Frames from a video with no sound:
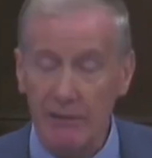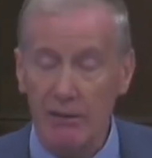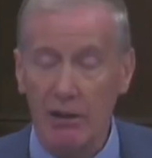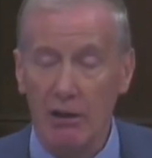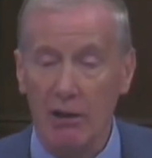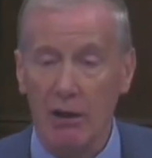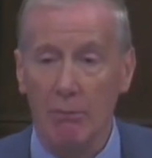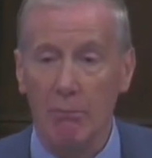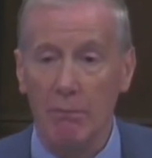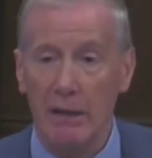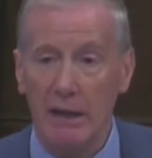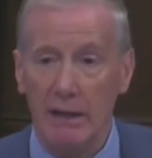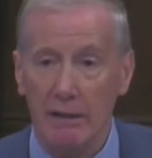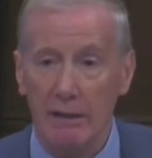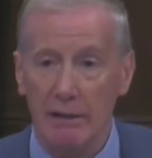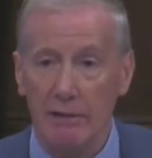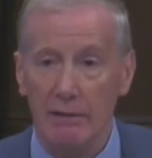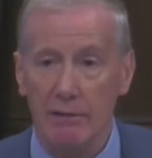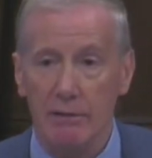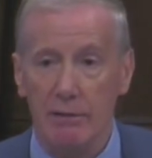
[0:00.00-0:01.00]
to come
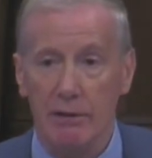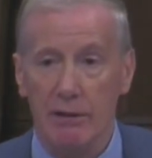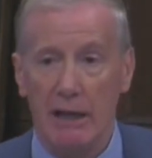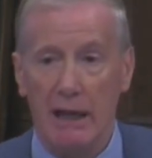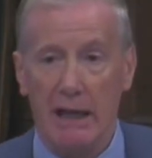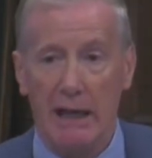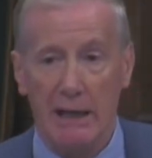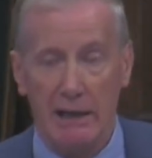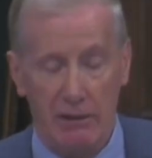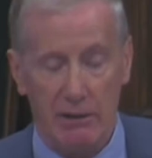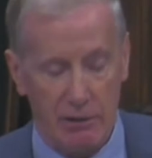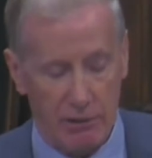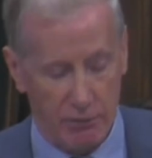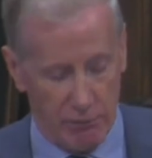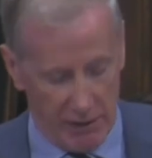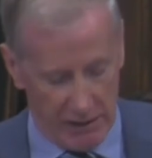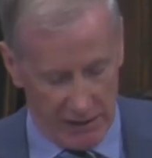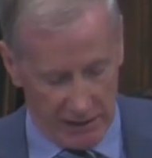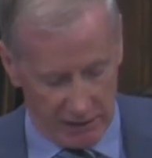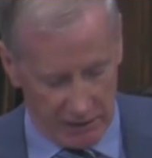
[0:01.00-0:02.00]
here today to
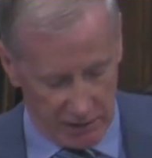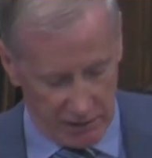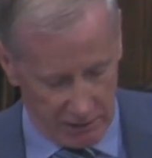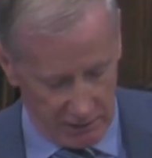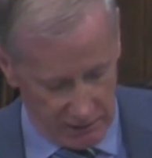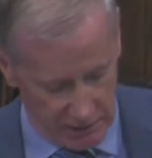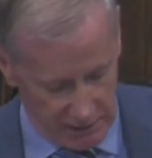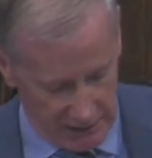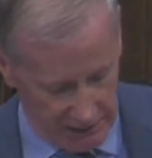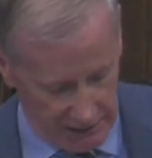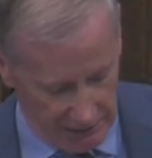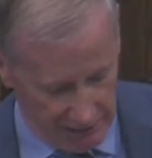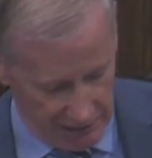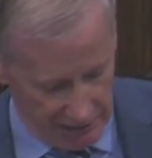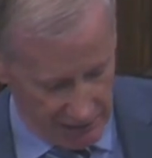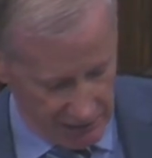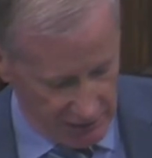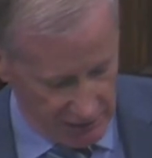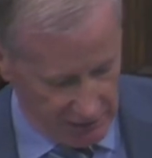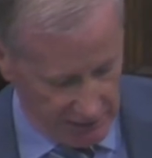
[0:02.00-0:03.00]
raise
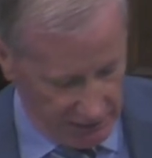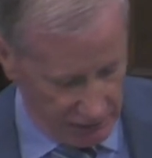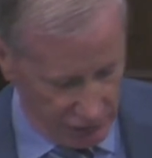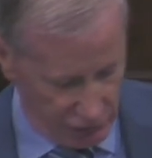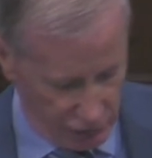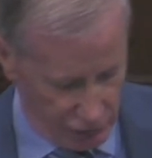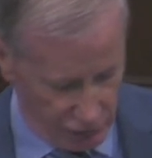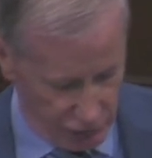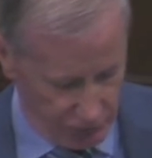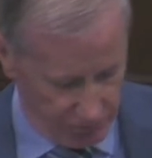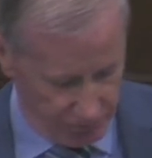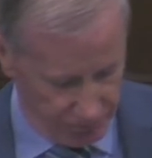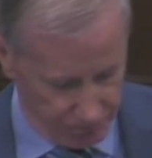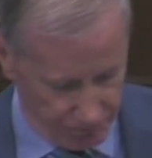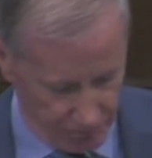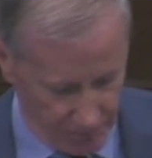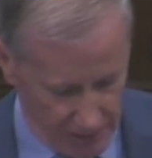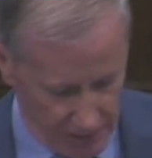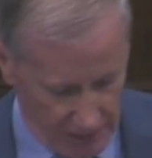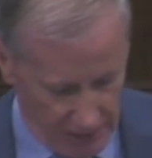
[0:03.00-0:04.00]
serious issues.
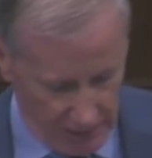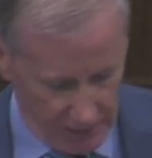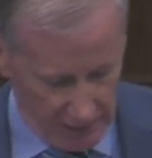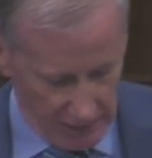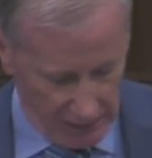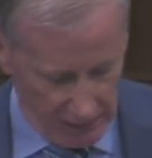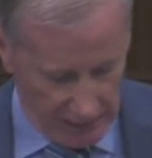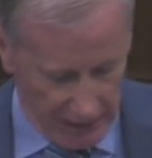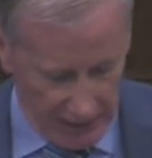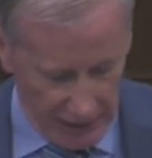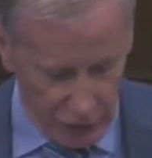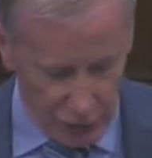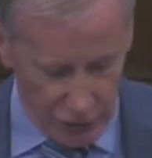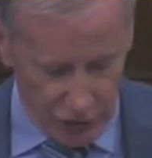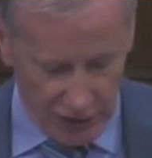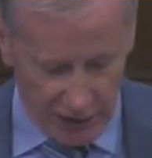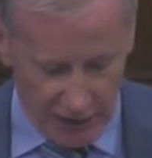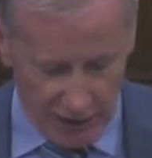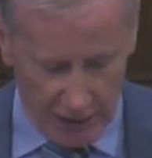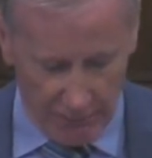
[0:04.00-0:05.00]
I use the
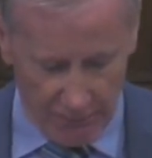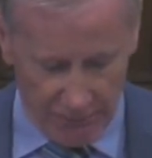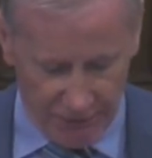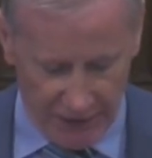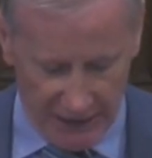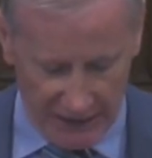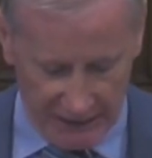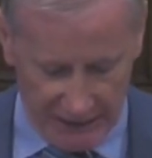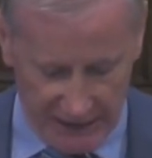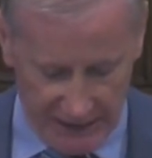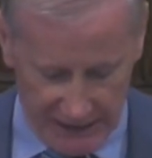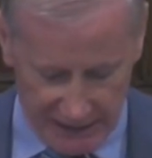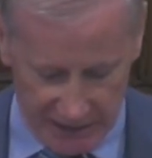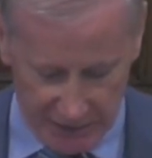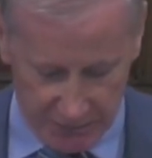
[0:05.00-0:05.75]
term fat cats